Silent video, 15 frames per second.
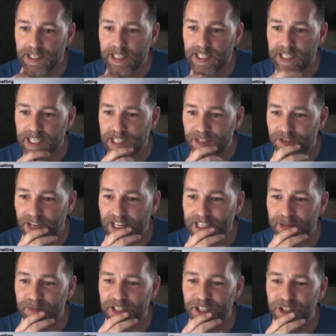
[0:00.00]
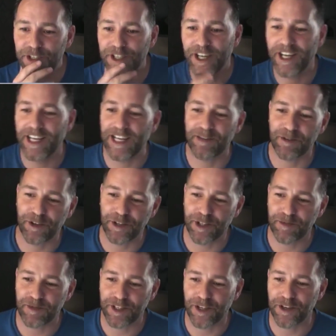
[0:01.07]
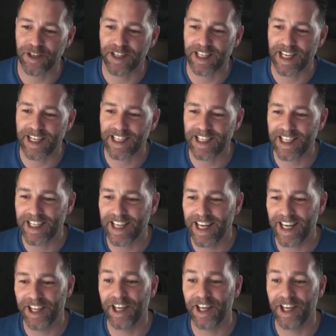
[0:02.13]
Stacey Rand, I miss your um, awesome Scotland accent.